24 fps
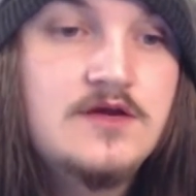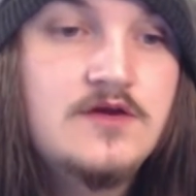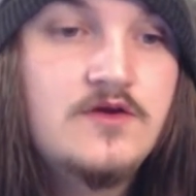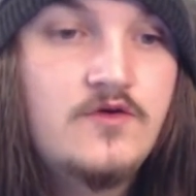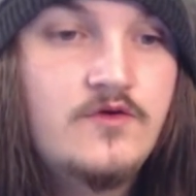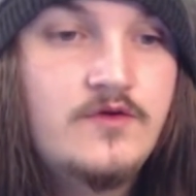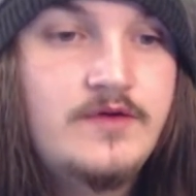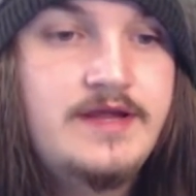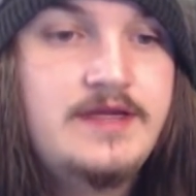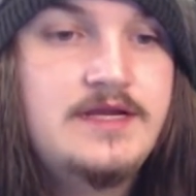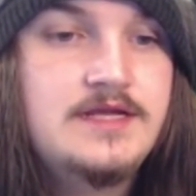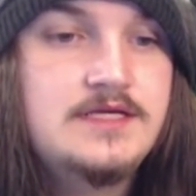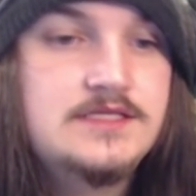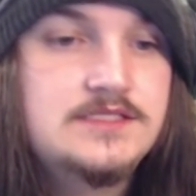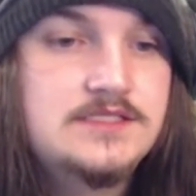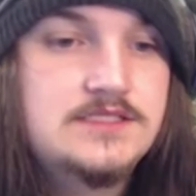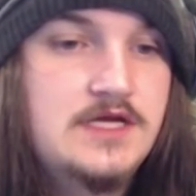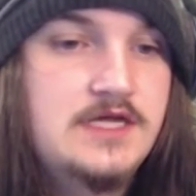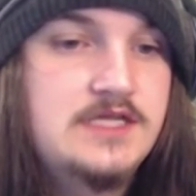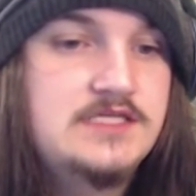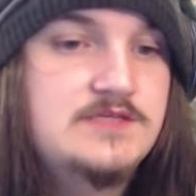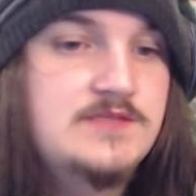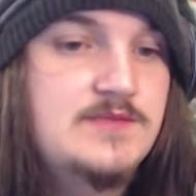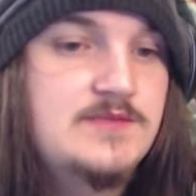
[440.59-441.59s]
Create a
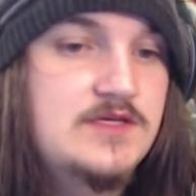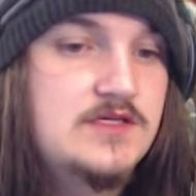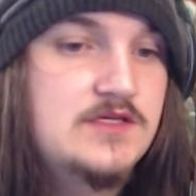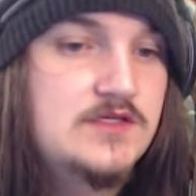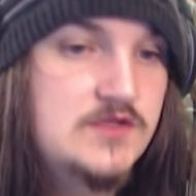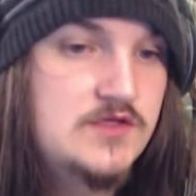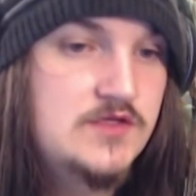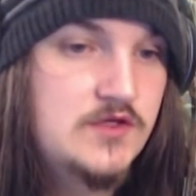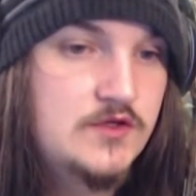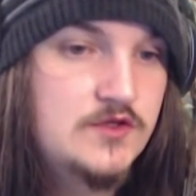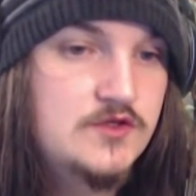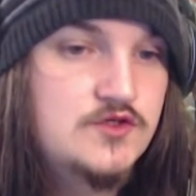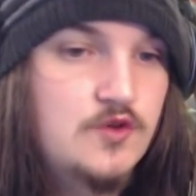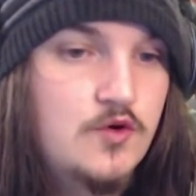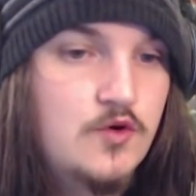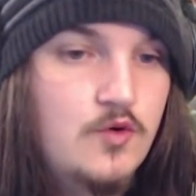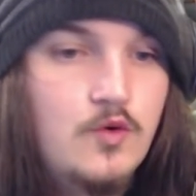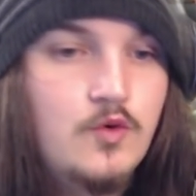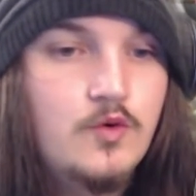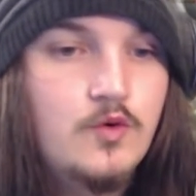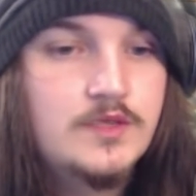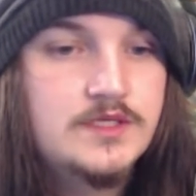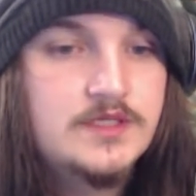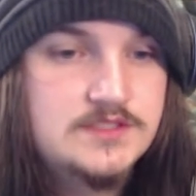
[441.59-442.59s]
Seismic Surge
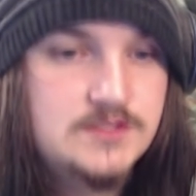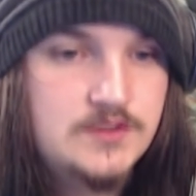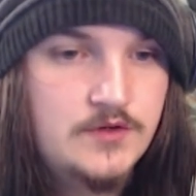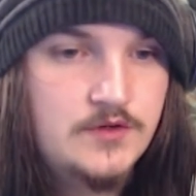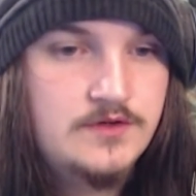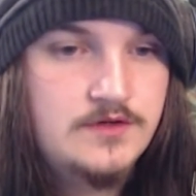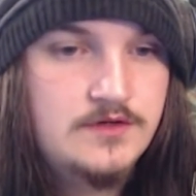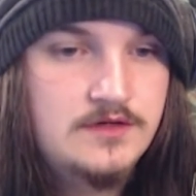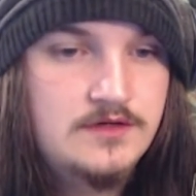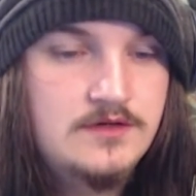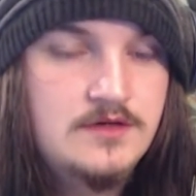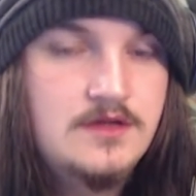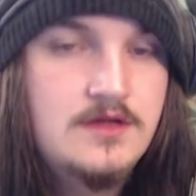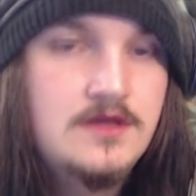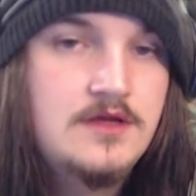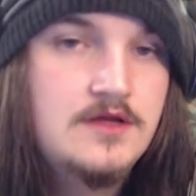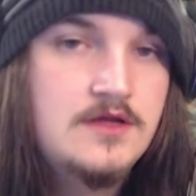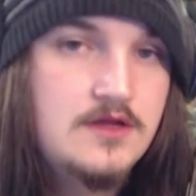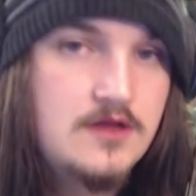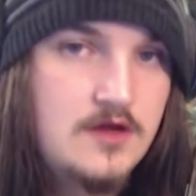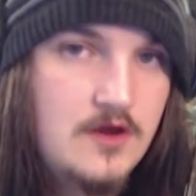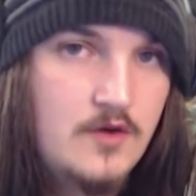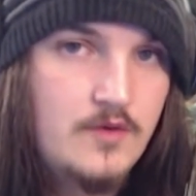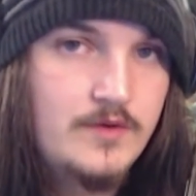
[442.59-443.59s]
Aura token,
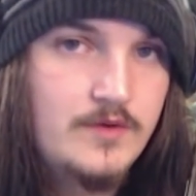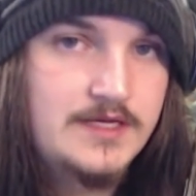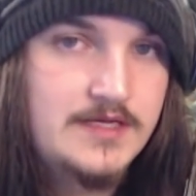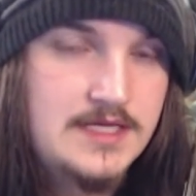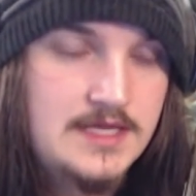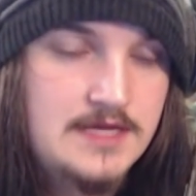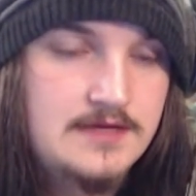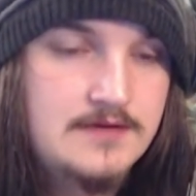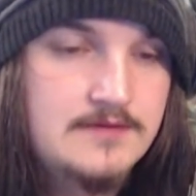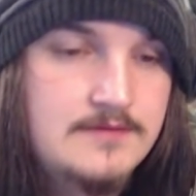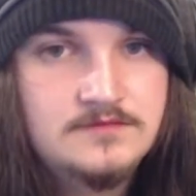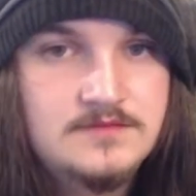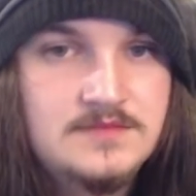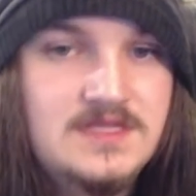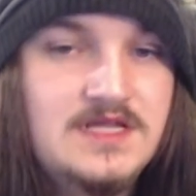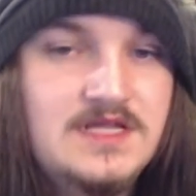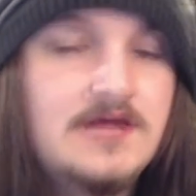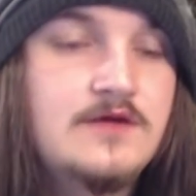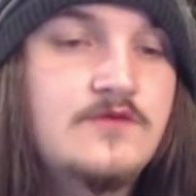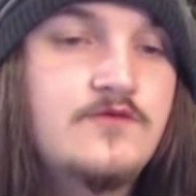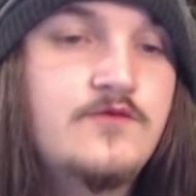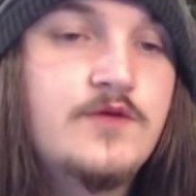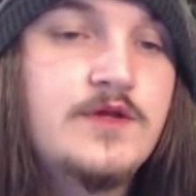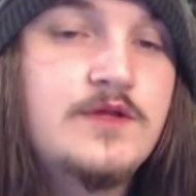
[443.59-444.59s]
go again.
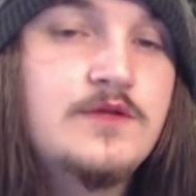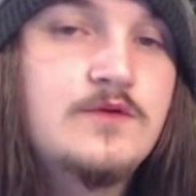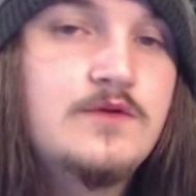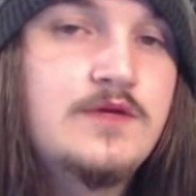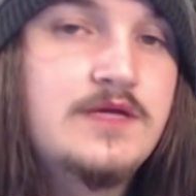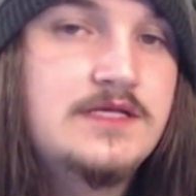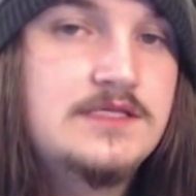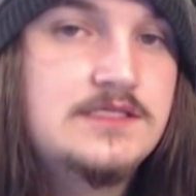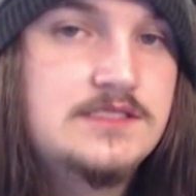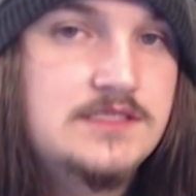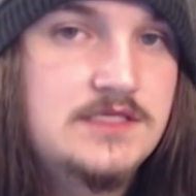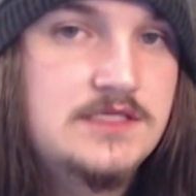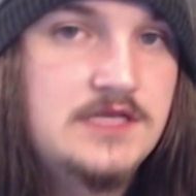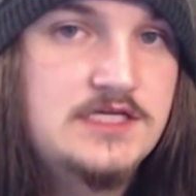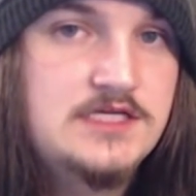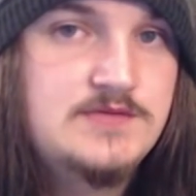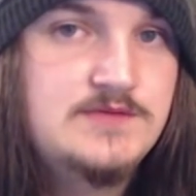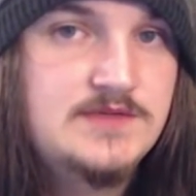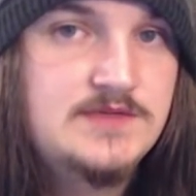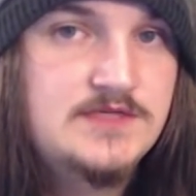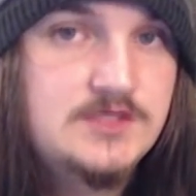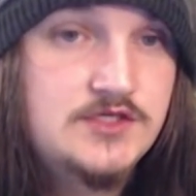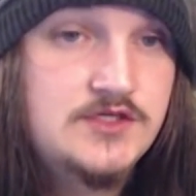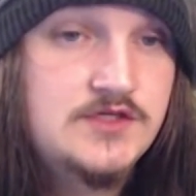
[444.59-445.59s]
Now, if we look at
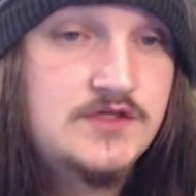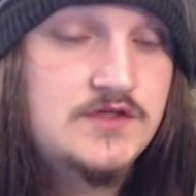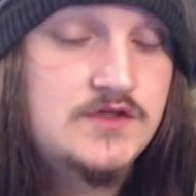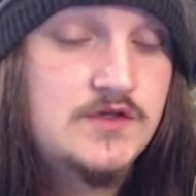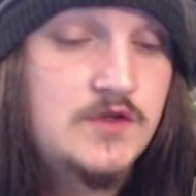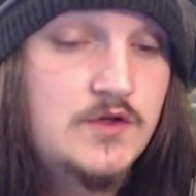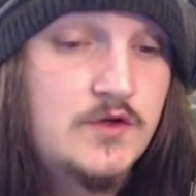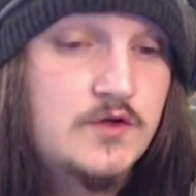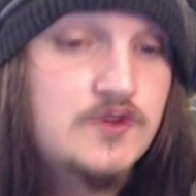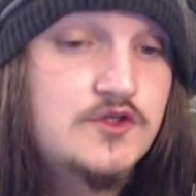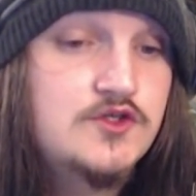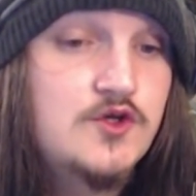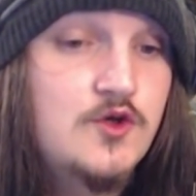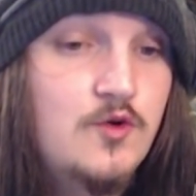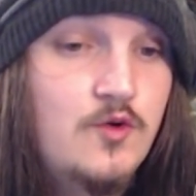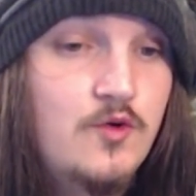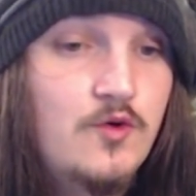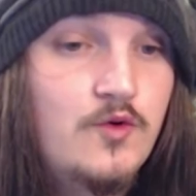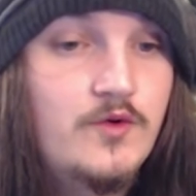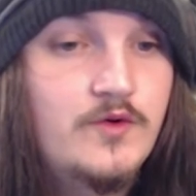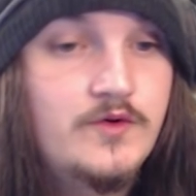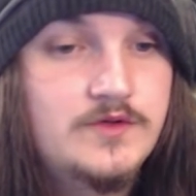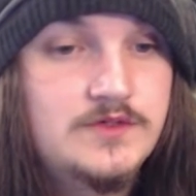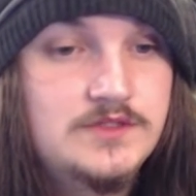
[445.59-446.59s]
Seismic Surge
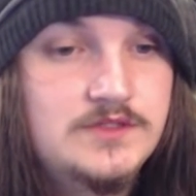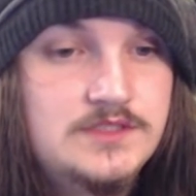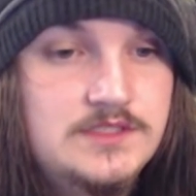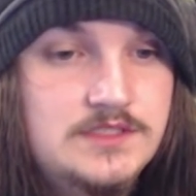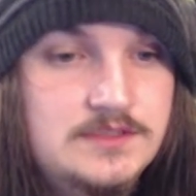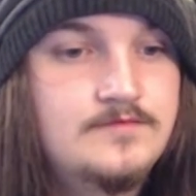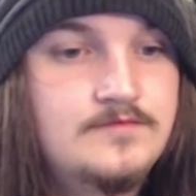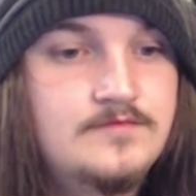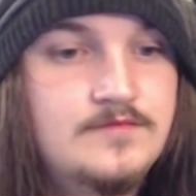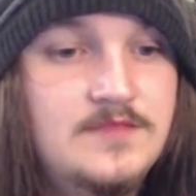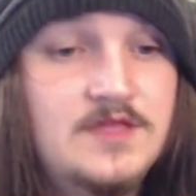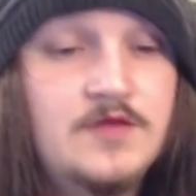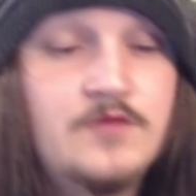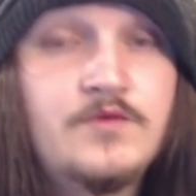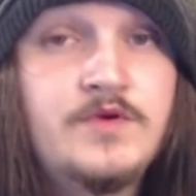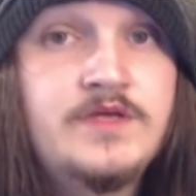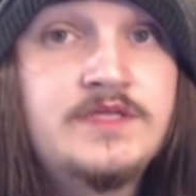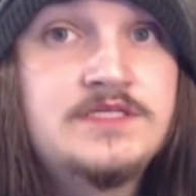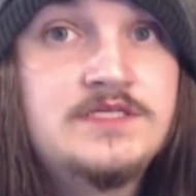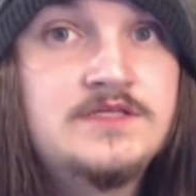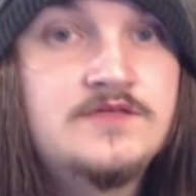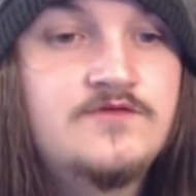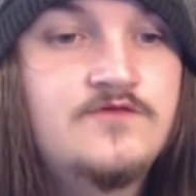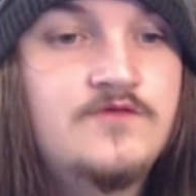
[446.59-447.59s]
Auras, it
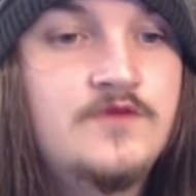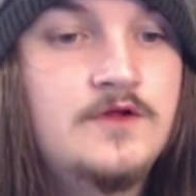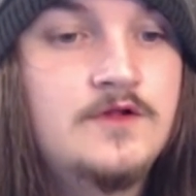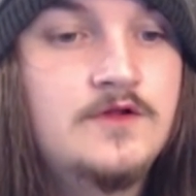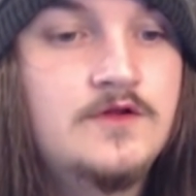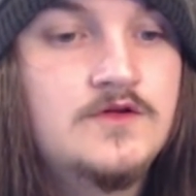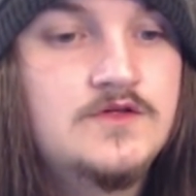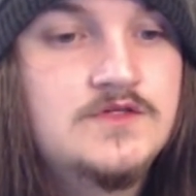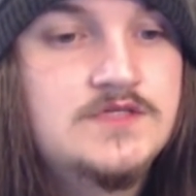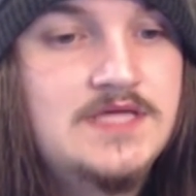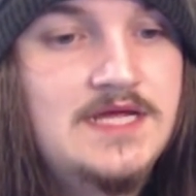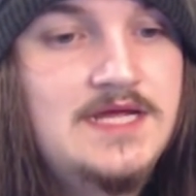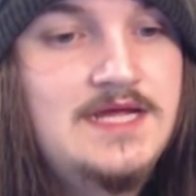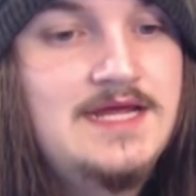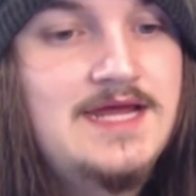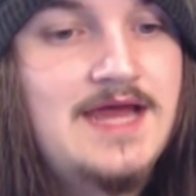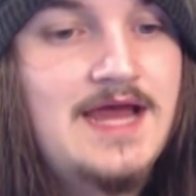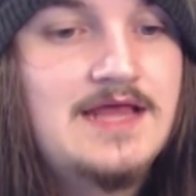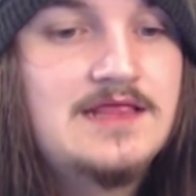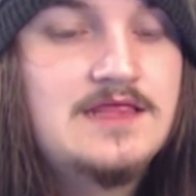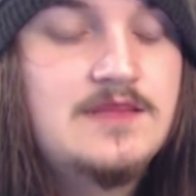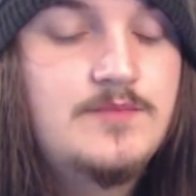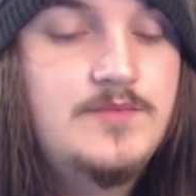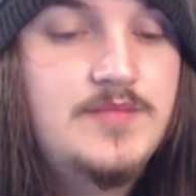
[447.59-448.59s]
reads as follows.
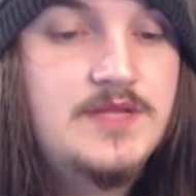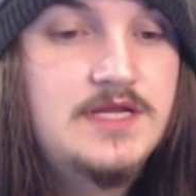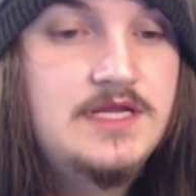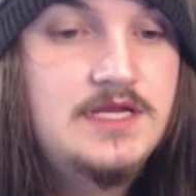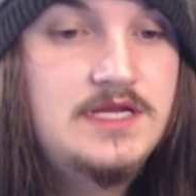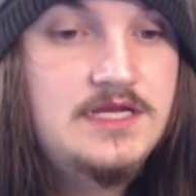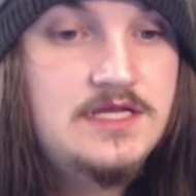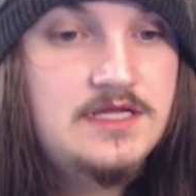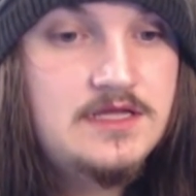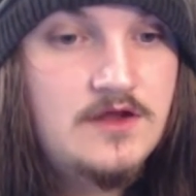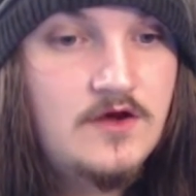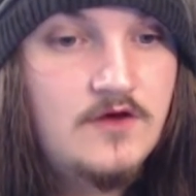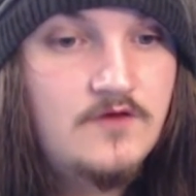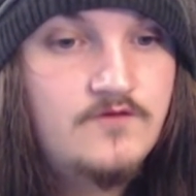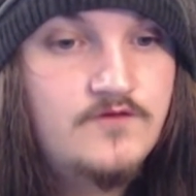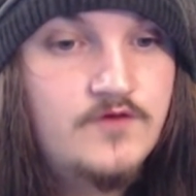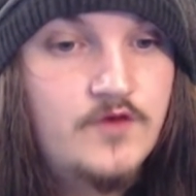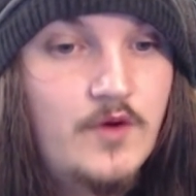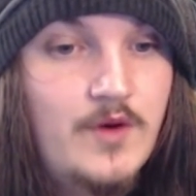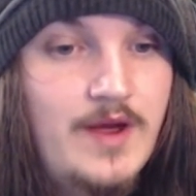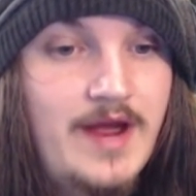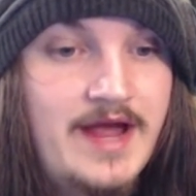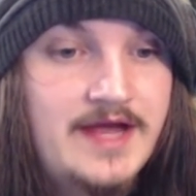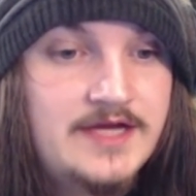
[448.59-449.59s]
At the beginning of
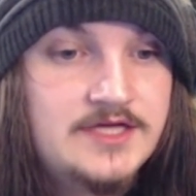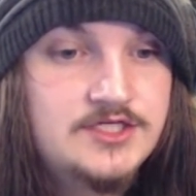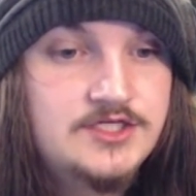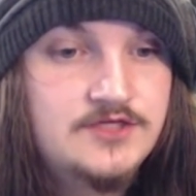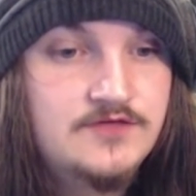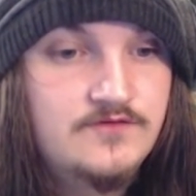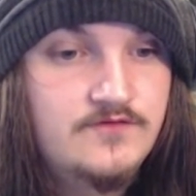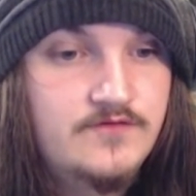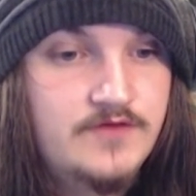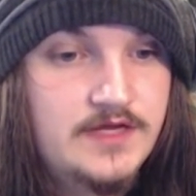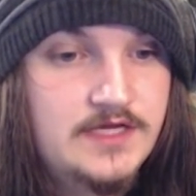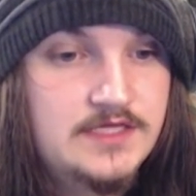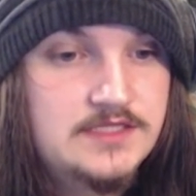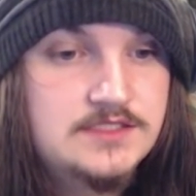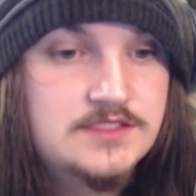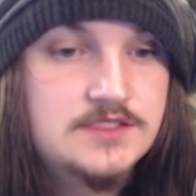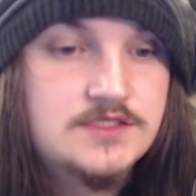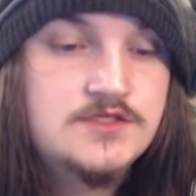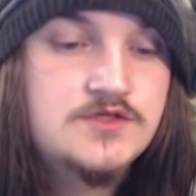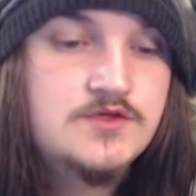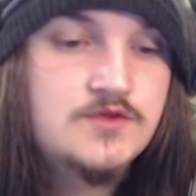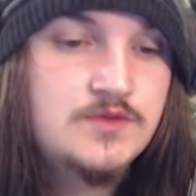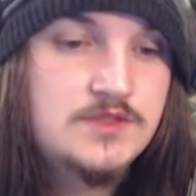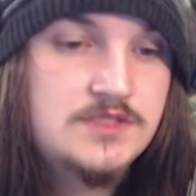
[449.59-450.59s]
your action phase,
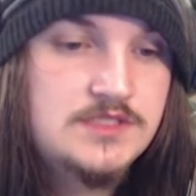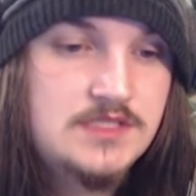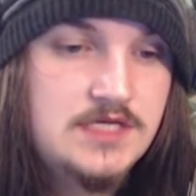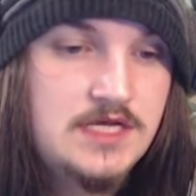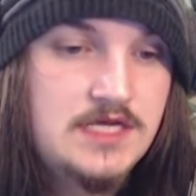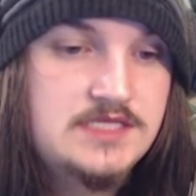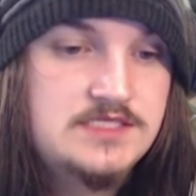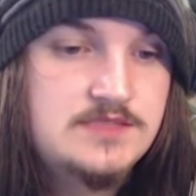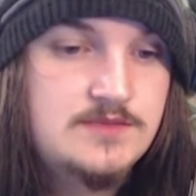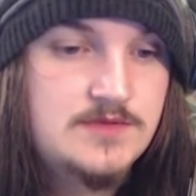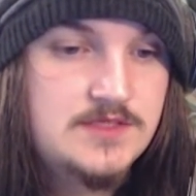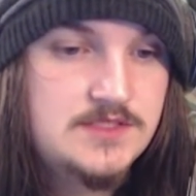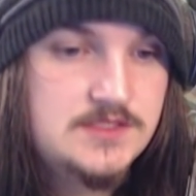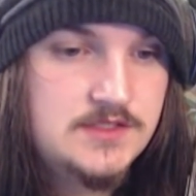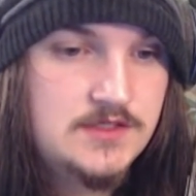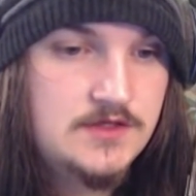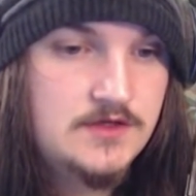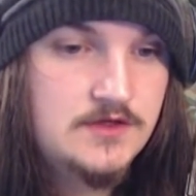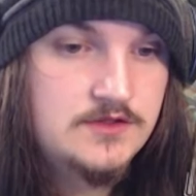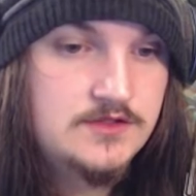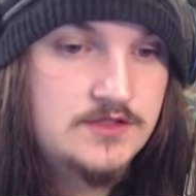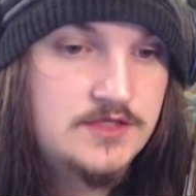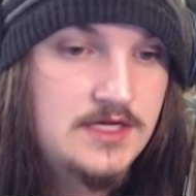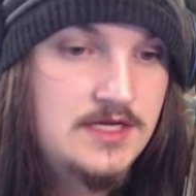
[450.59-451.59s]
destroy Seismic
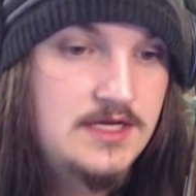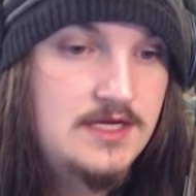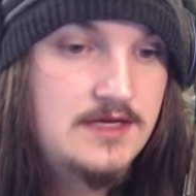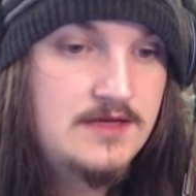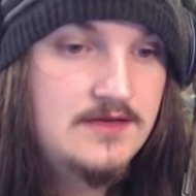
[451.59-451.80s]
Surge.